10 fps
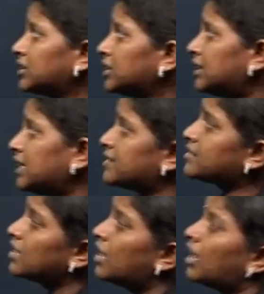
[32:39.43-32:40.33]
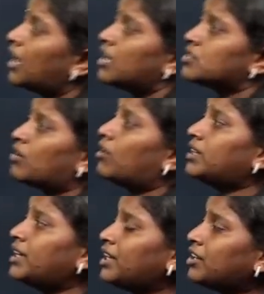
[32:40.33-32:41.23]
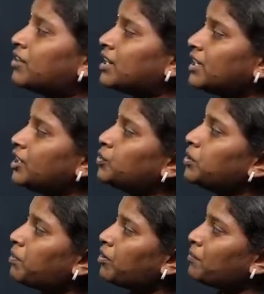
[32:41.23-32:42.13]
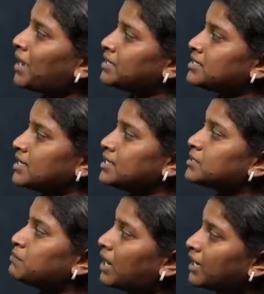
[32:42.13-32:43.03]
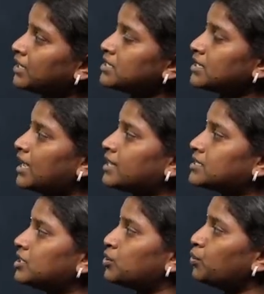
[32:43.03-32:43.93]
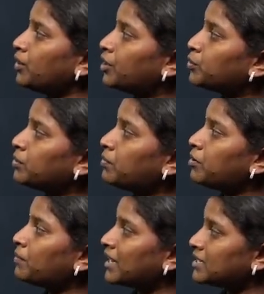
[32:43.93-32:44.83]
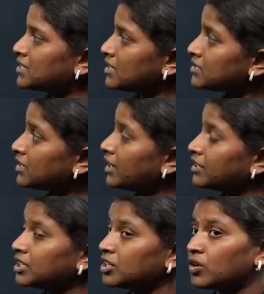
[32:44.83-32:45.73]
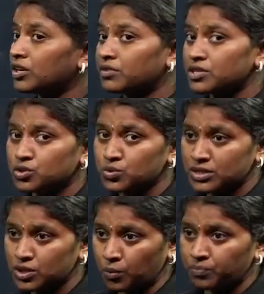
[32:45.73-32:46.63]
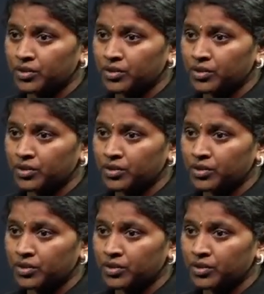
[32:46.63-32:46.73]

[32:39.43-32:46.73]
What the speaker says: Yes, solve the inequality e to the power minus x into e to the power minus x greater than or equals to 0.